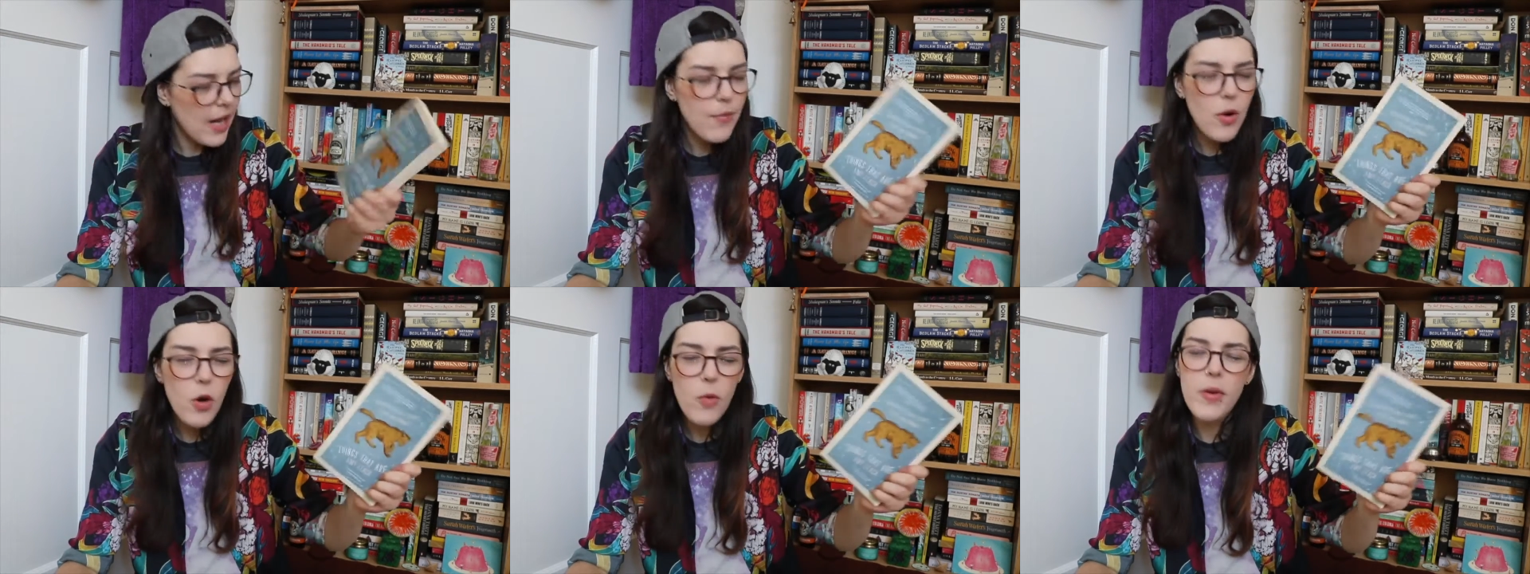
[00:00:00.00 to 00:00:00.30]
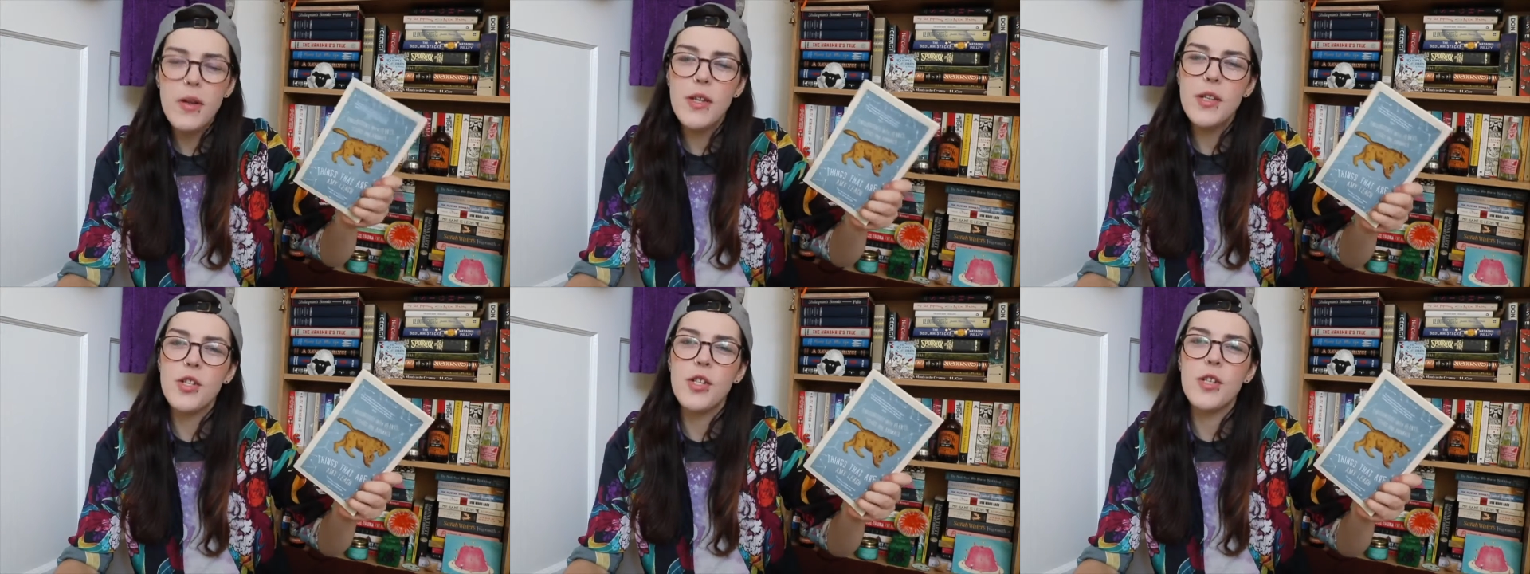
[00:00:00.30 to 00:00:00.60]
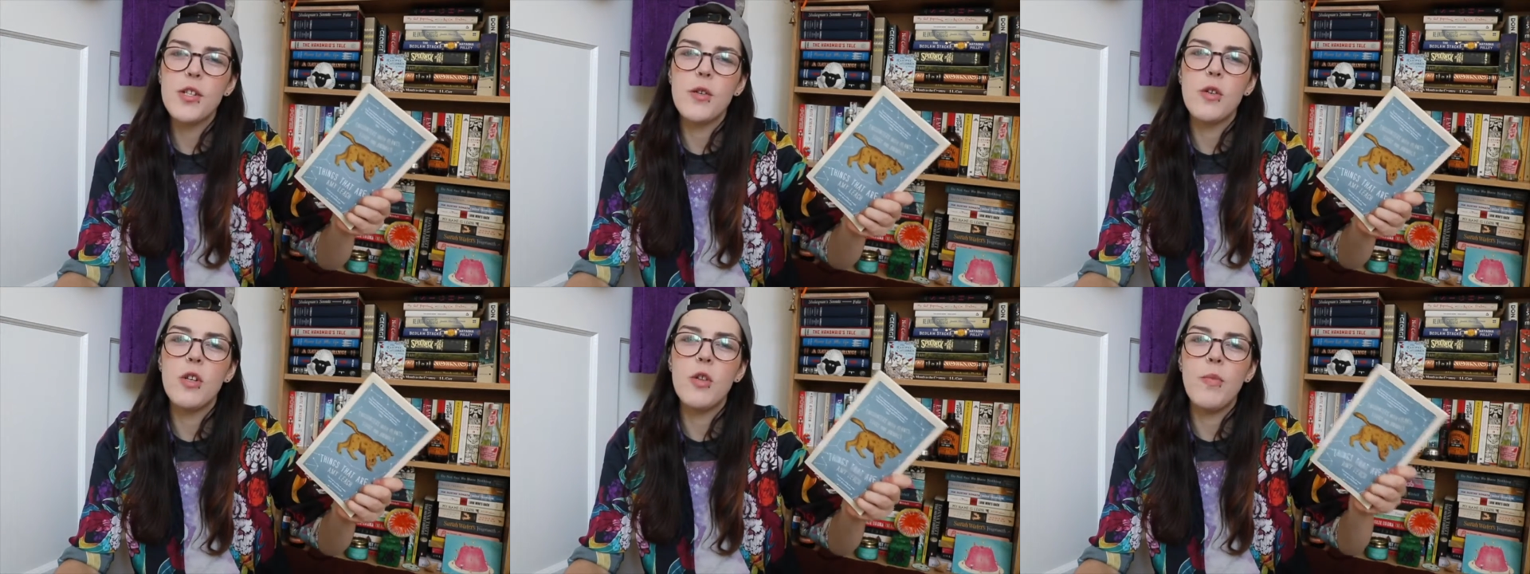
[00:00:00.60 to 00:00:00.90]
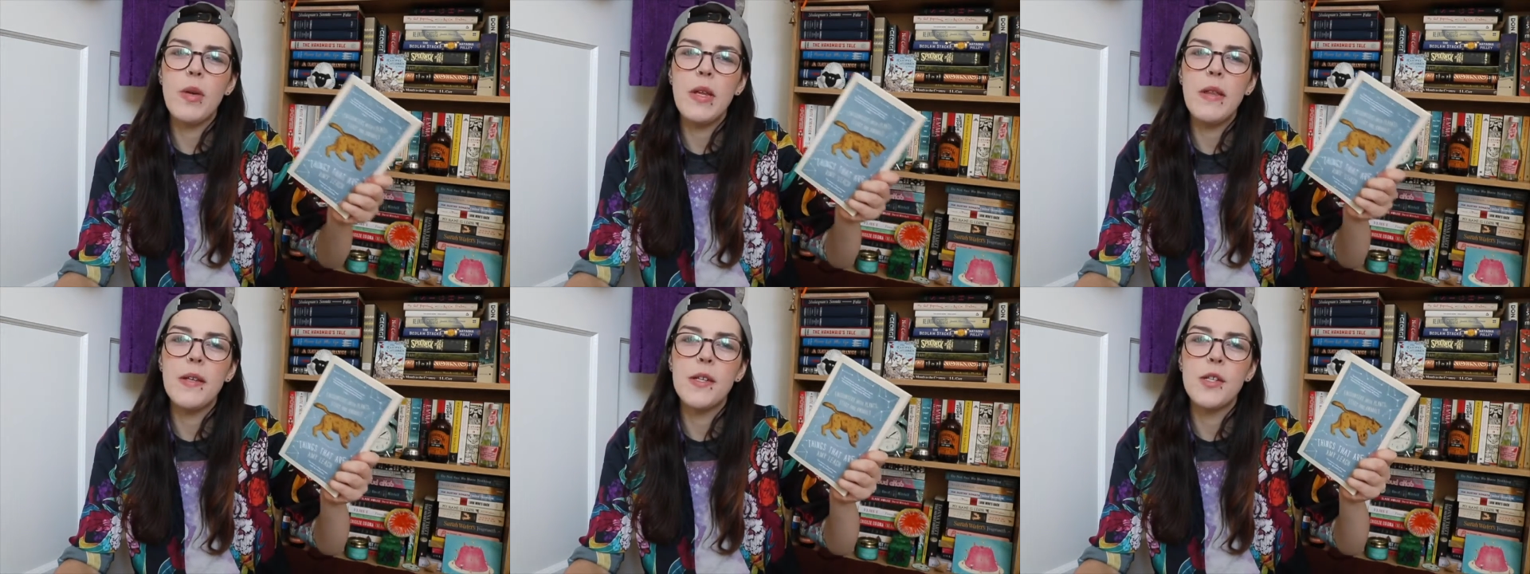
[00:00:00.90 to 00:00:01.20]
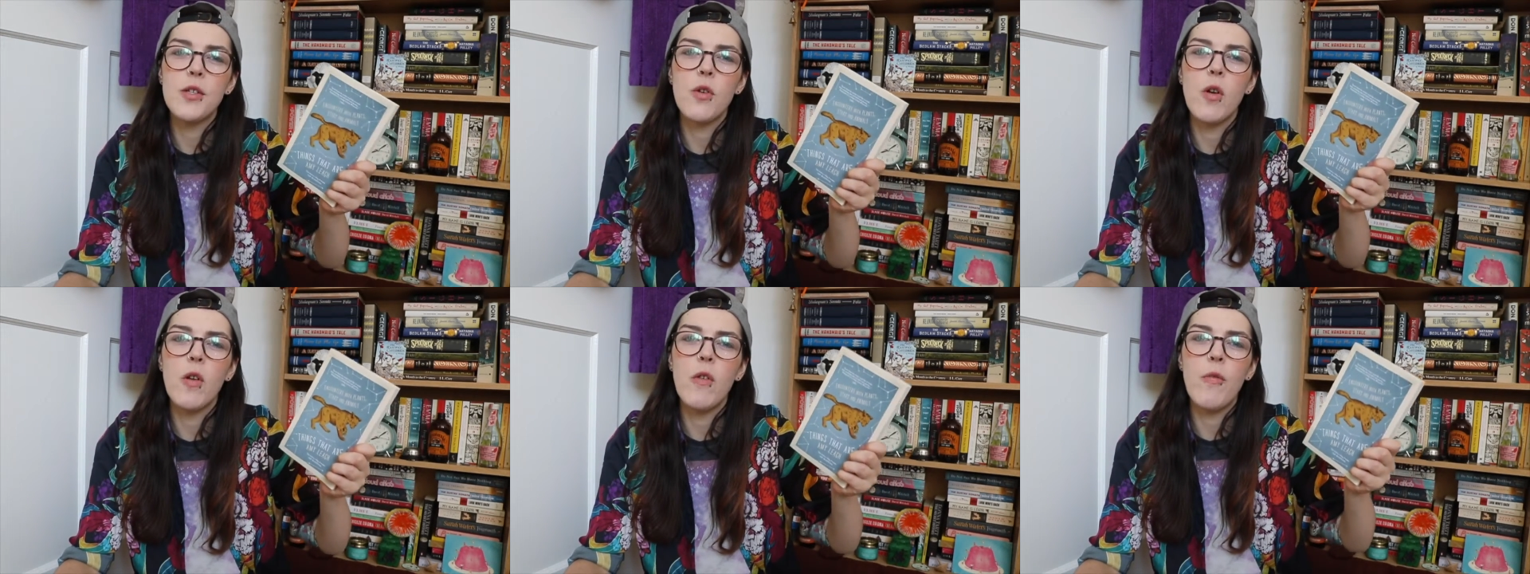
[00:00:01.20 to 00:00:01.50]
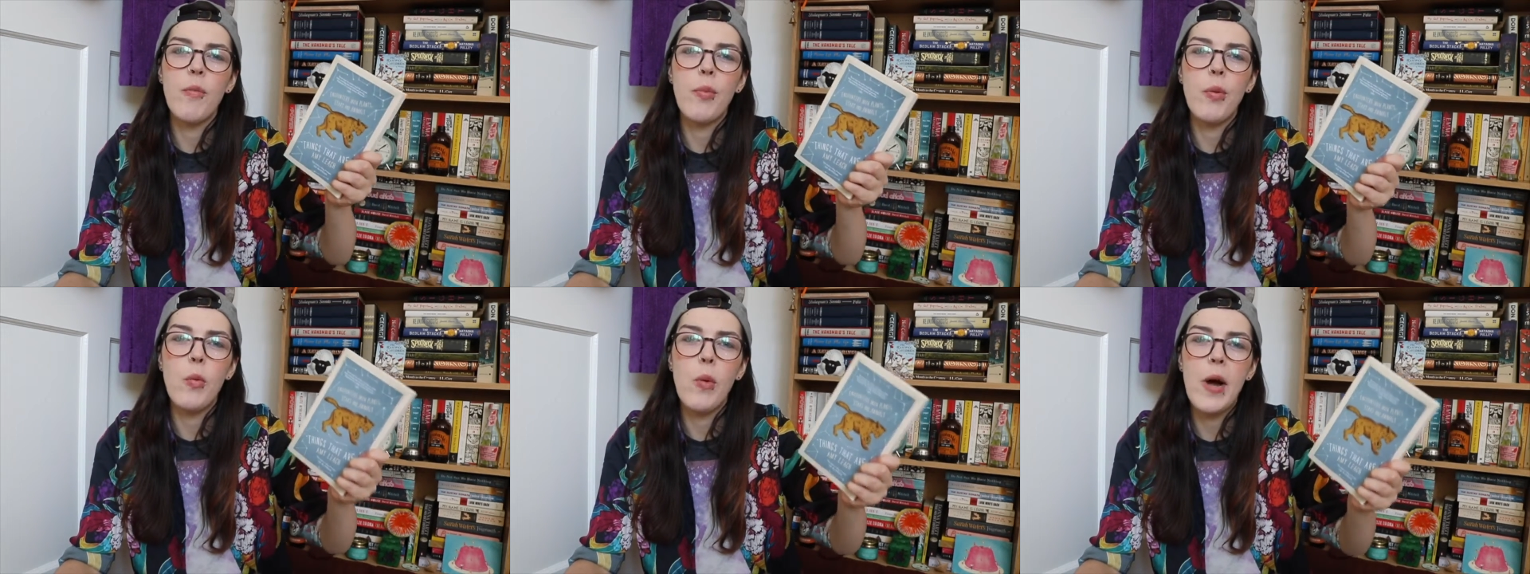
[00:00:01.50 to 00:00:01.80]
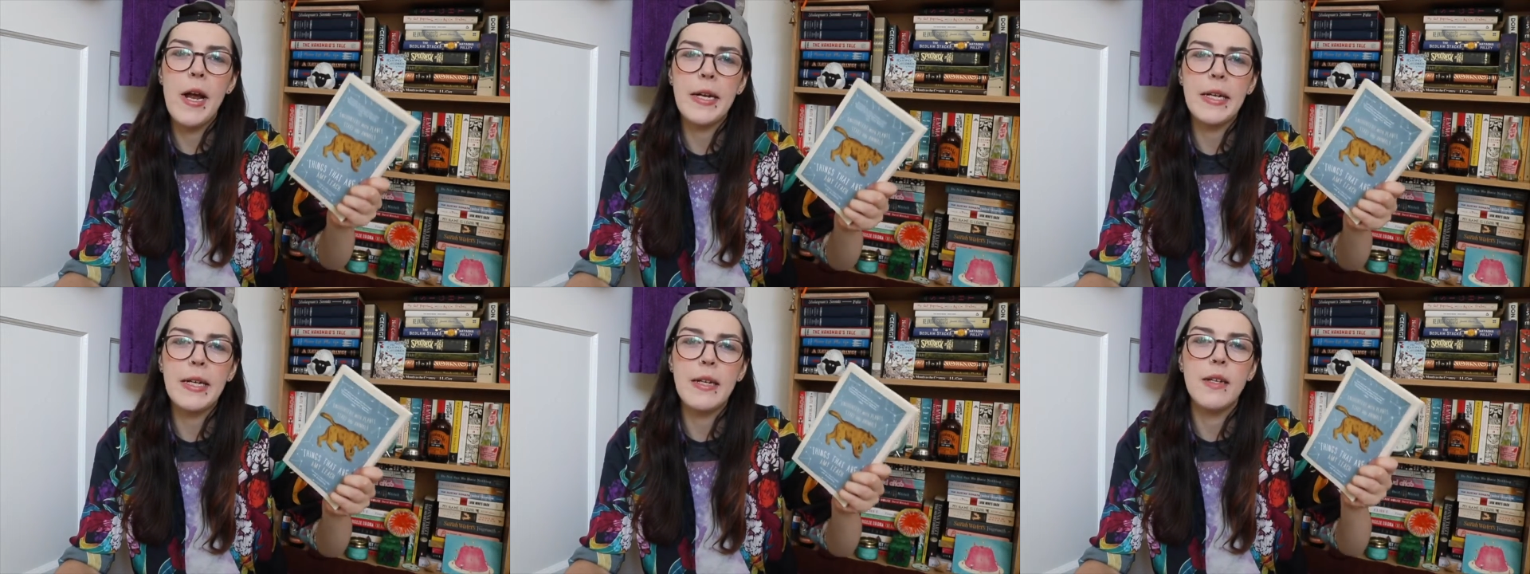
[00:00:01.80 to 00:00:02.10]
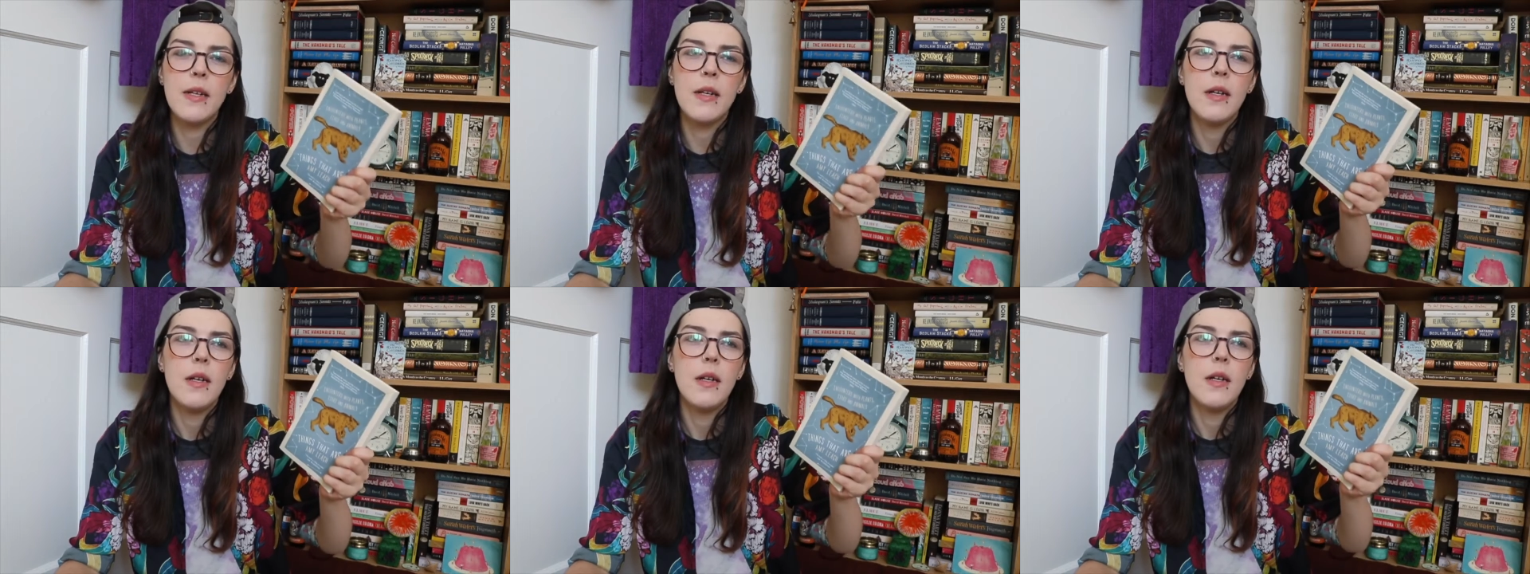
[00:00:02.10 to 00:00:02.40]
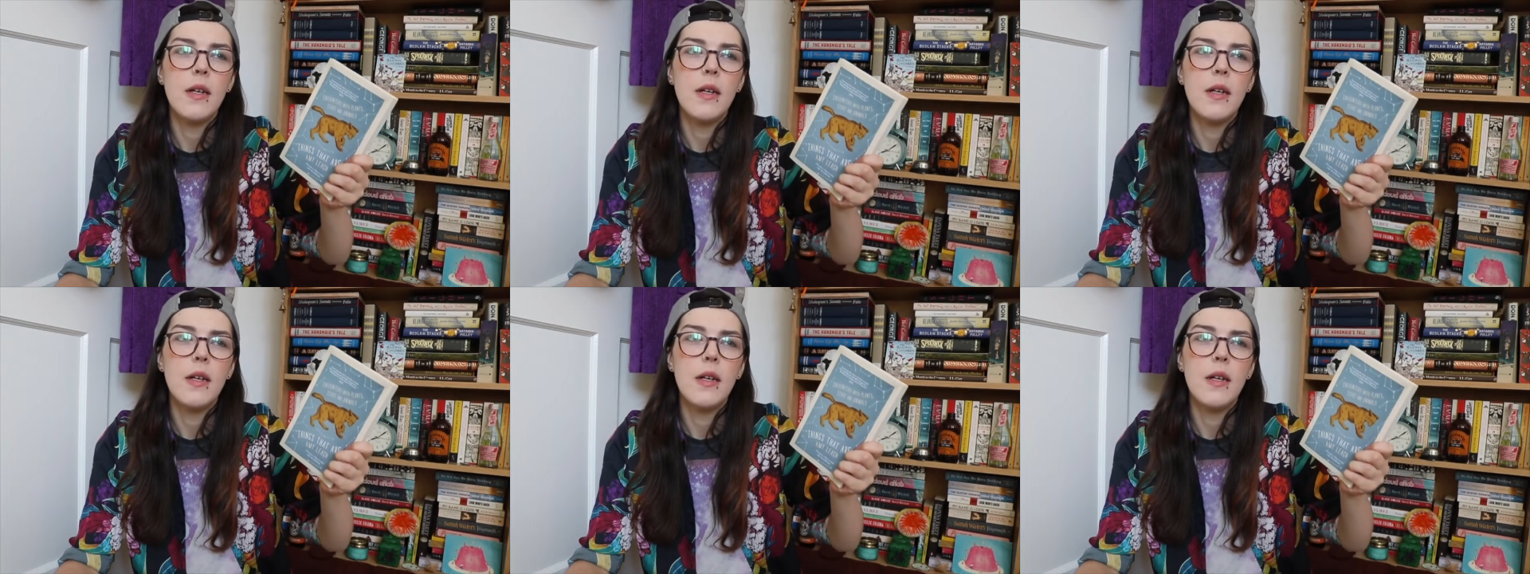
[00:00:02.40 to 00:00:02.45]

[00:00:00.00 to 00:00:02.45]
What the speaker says: I'm hoping it's just going to be this sort of poetic